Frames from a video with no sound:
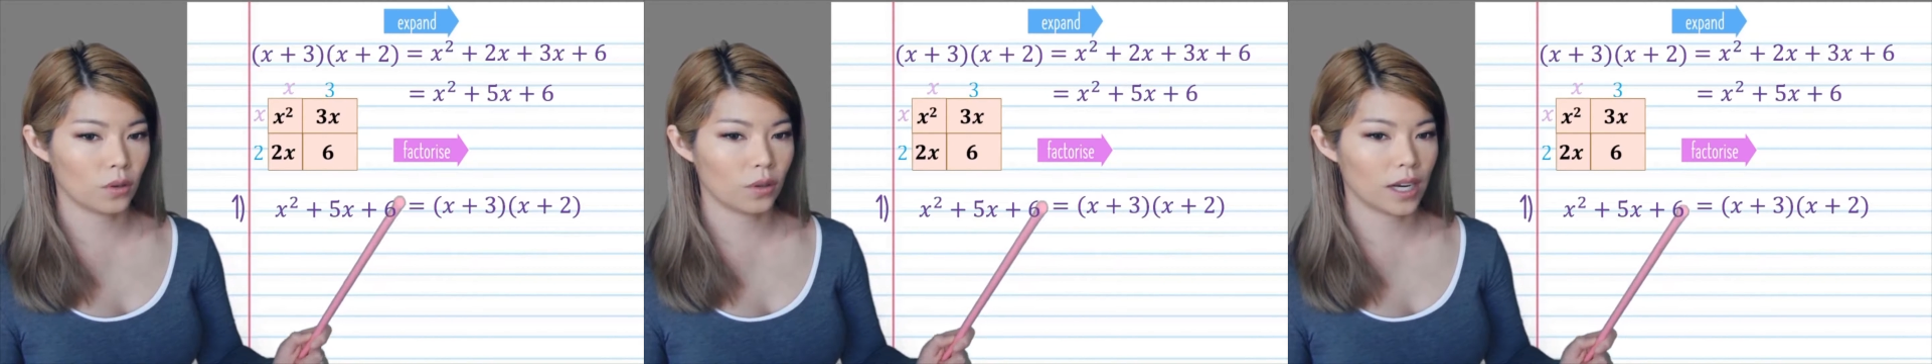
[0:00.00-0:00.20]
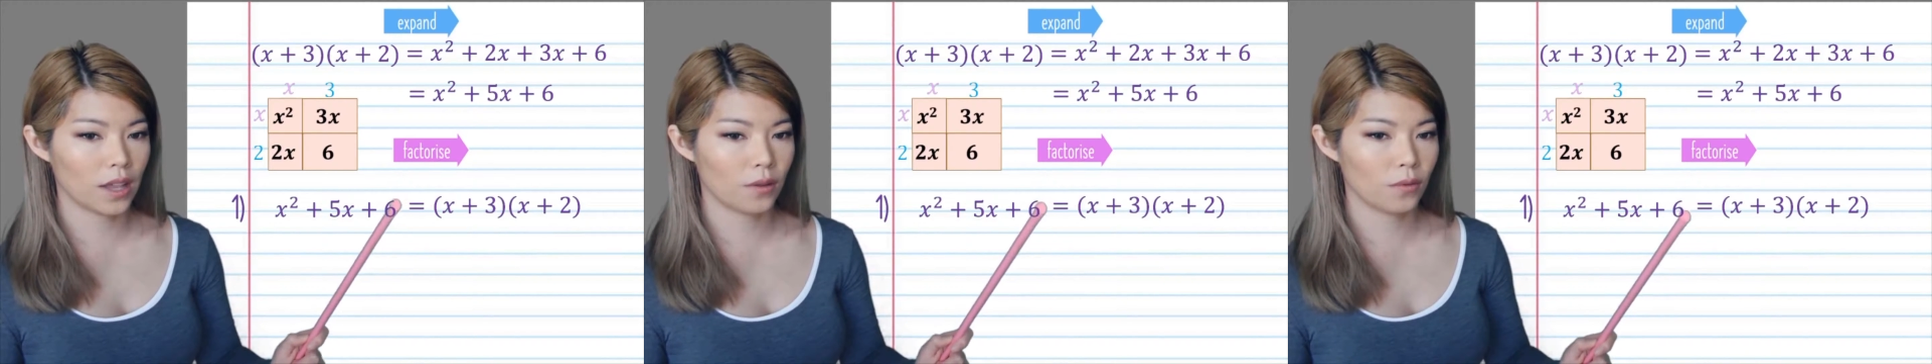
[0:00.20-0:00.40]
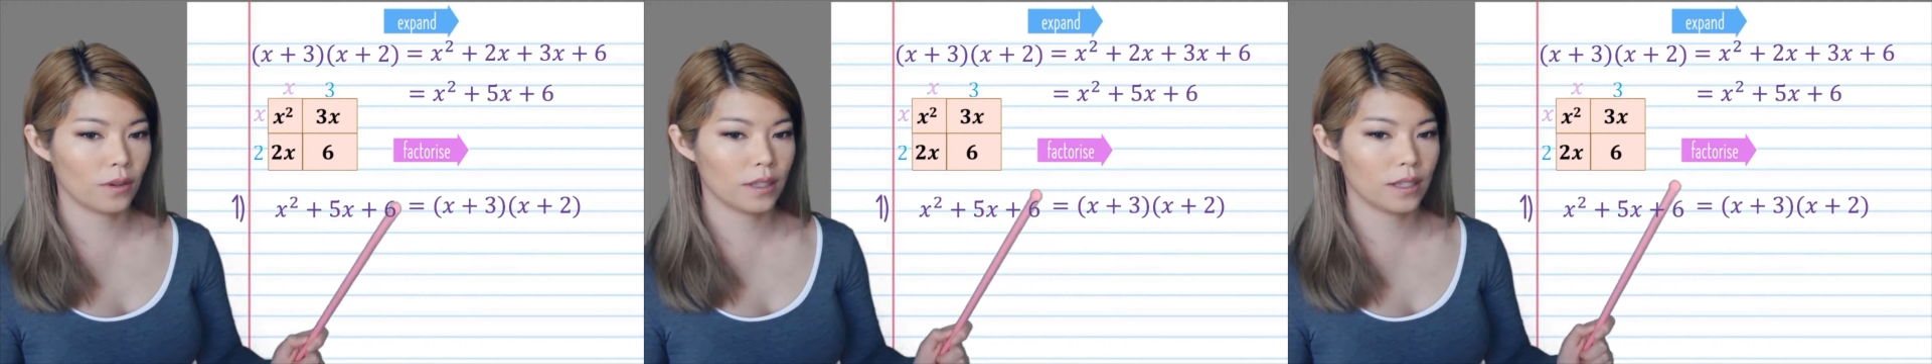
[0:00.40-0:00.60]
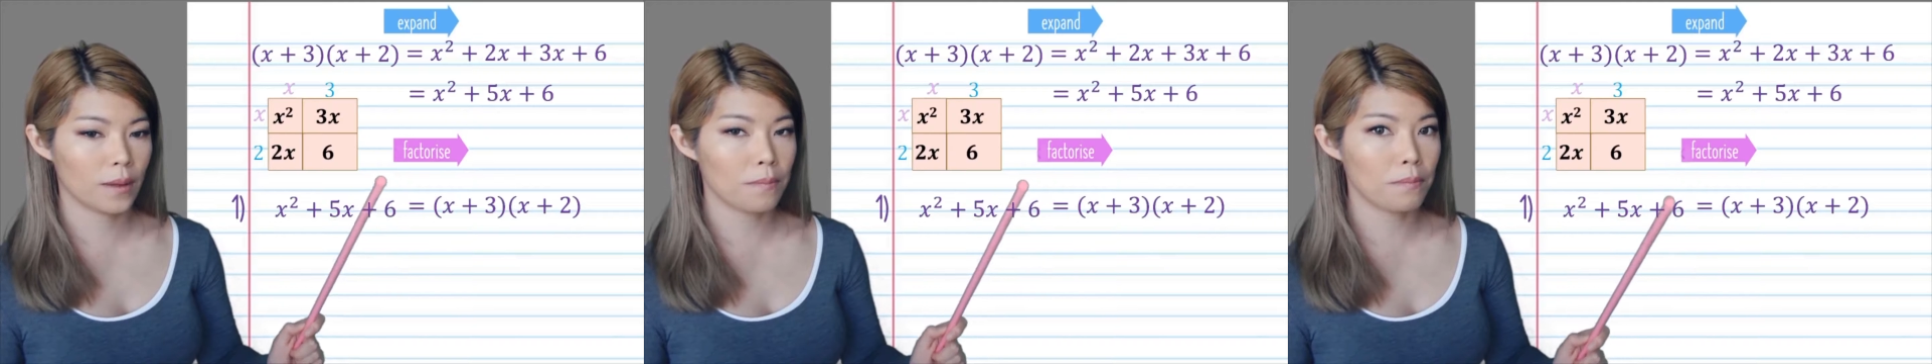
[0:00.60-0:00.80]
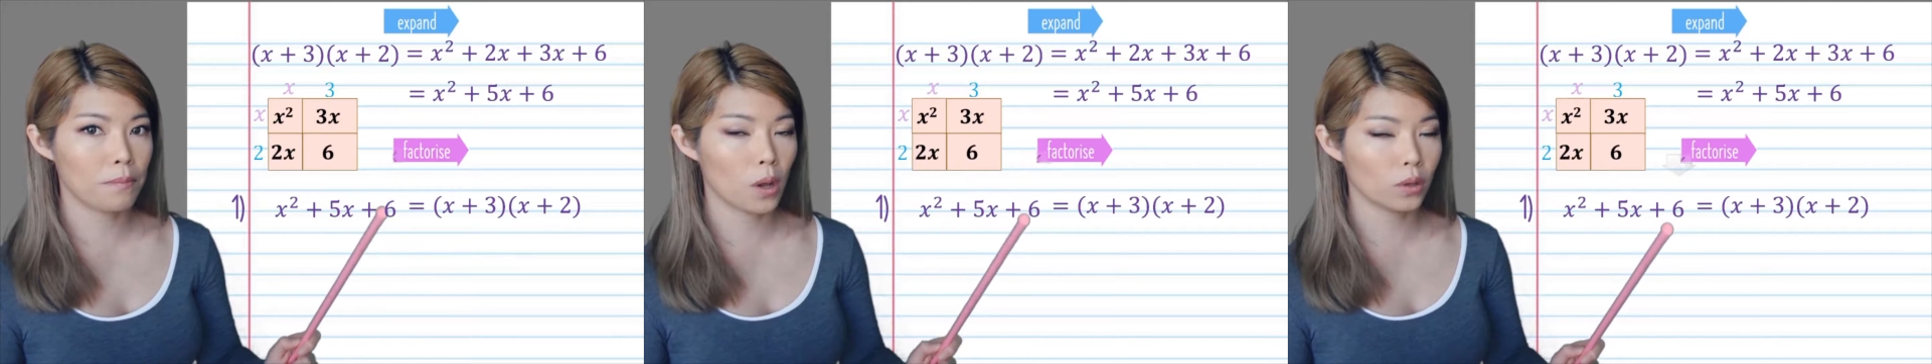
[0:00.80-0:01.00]
or in other words,
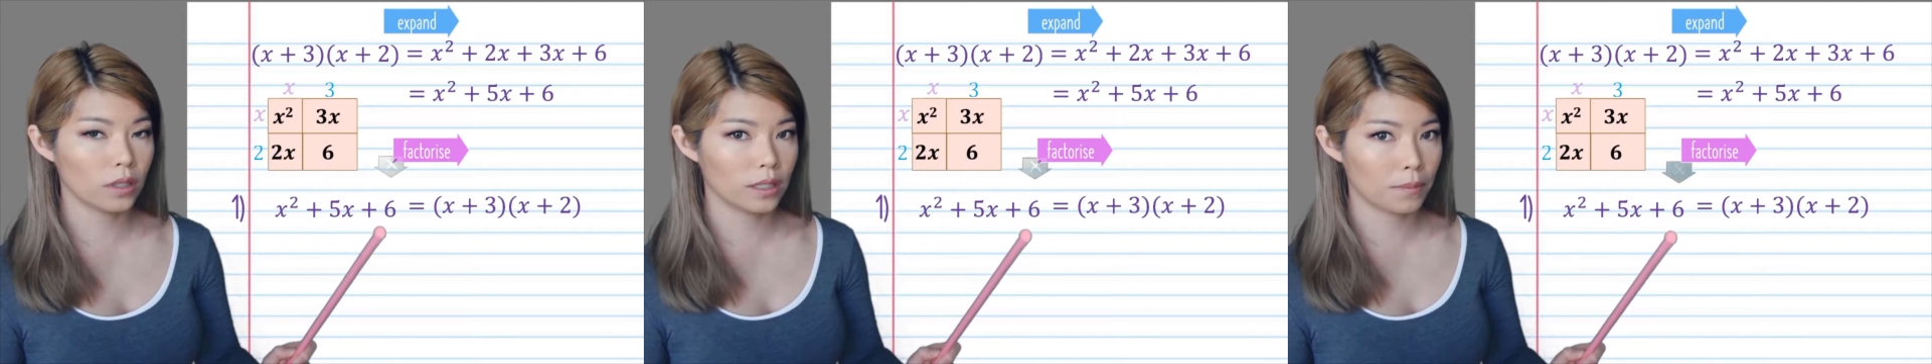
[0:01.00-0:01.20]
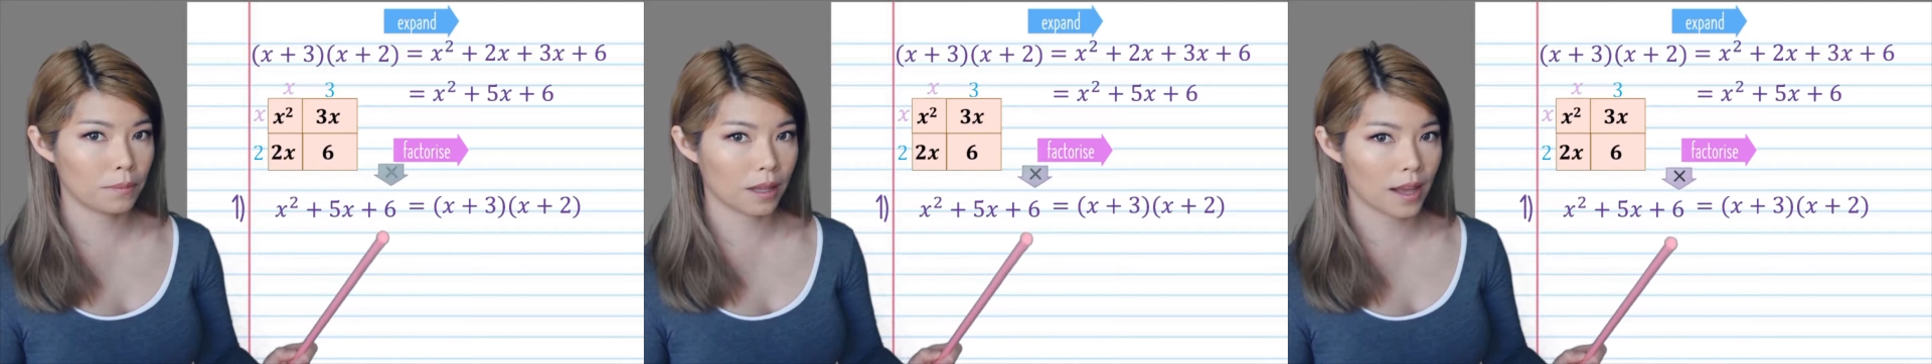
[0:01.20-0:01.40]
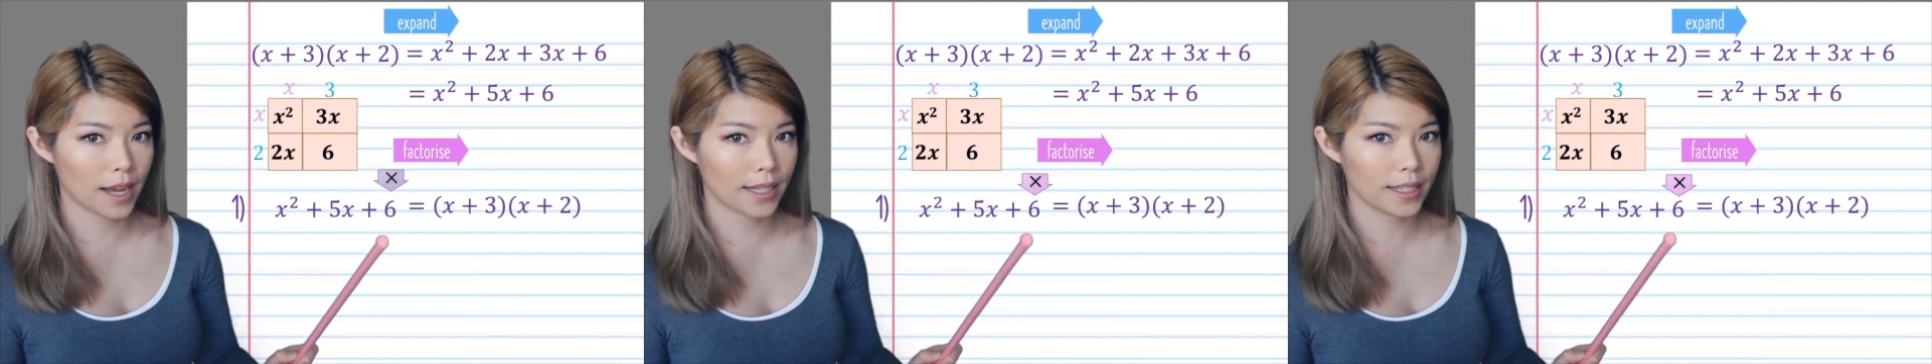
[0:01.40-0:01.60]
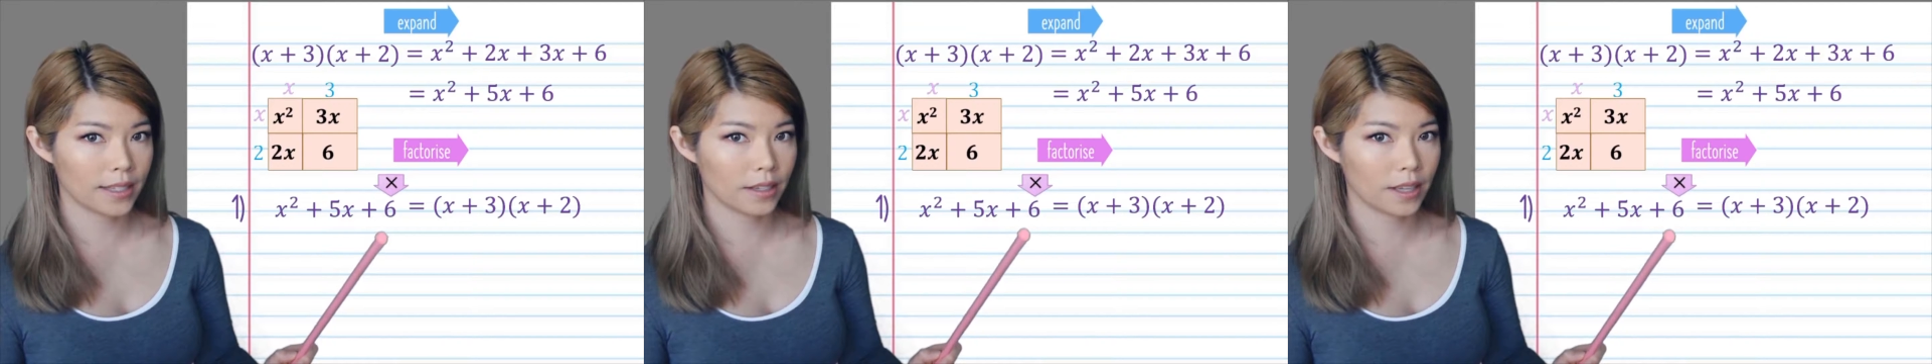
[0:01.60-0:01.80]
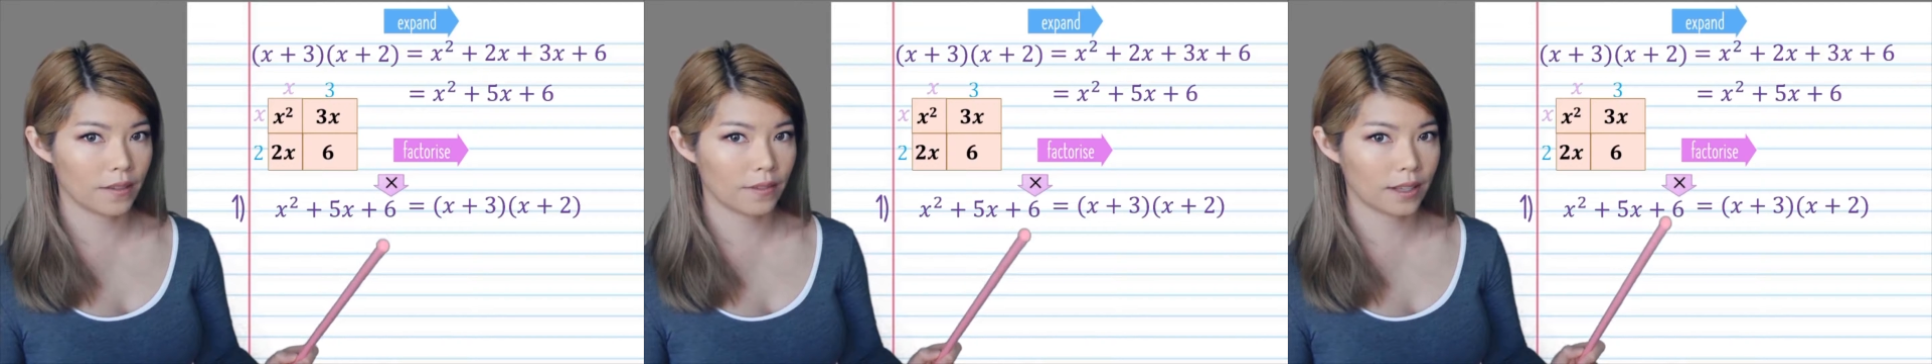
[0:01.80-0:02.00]
they multiply
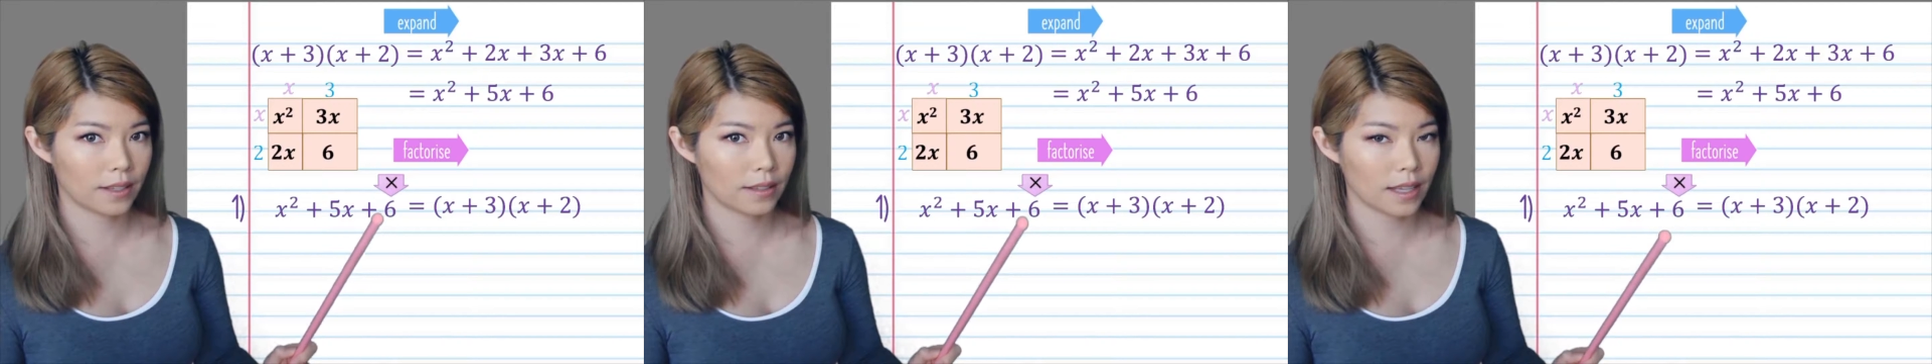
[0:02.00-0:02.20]
to give us